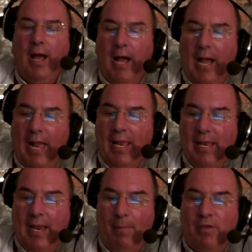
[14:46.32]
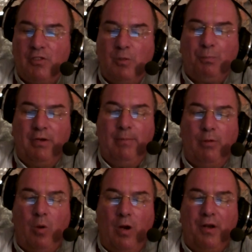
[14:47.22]
I am the Supreme
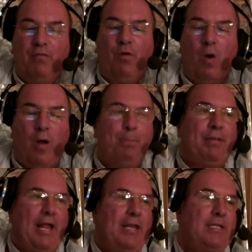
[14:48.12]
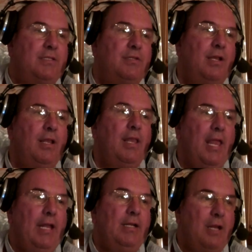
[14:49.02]
Lord of all planets
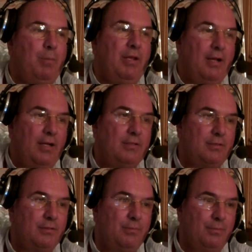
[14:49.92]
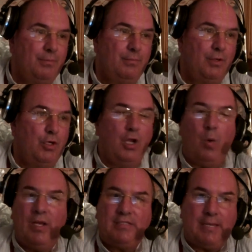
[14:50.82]
and demigods.
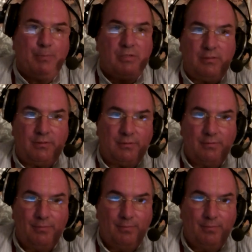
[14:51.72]
No exceptions.